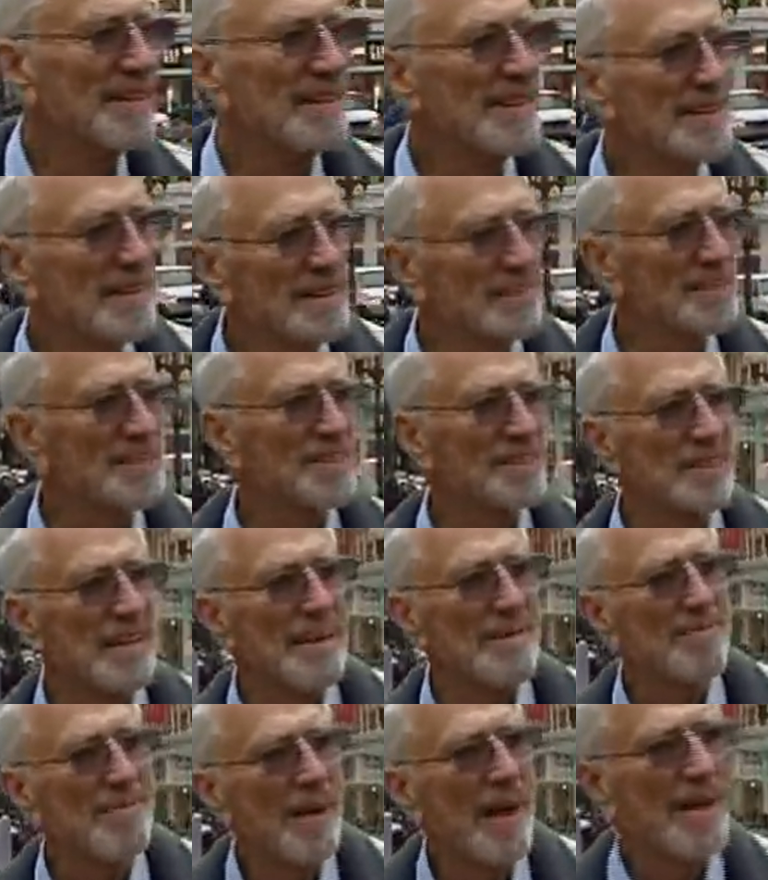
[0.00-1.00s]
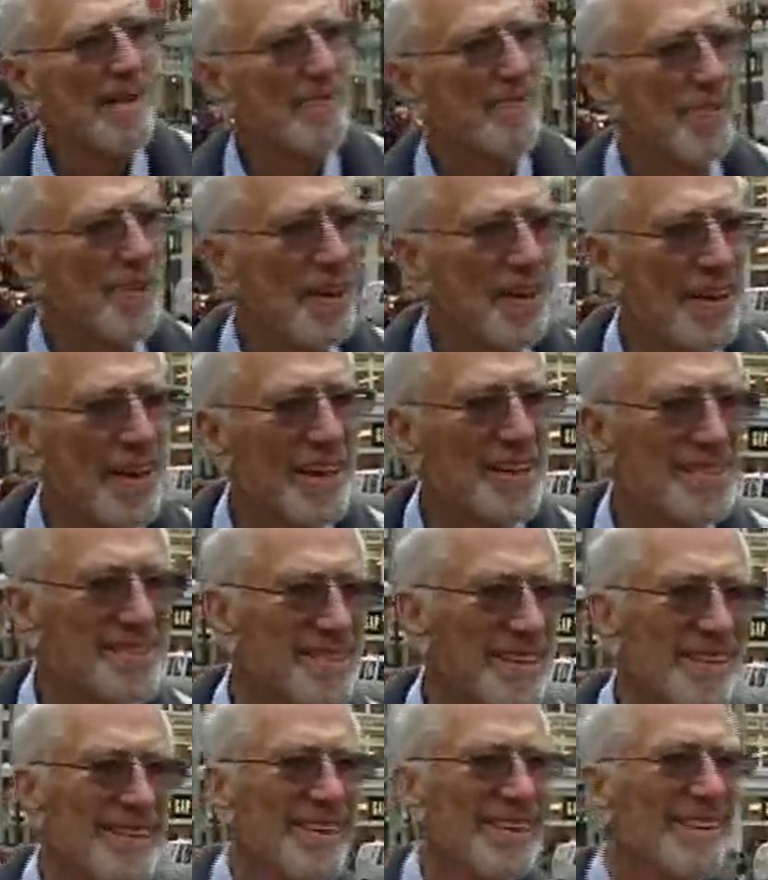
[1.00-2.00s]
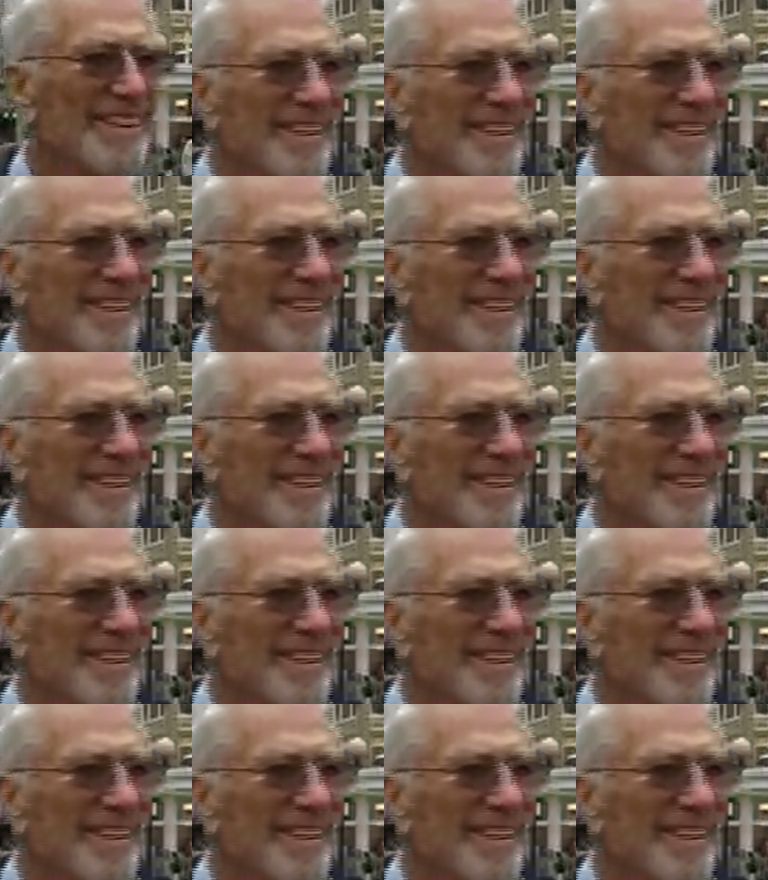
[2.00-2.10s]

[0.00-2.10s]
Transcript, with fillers: didn't exist. I, I feel it's a,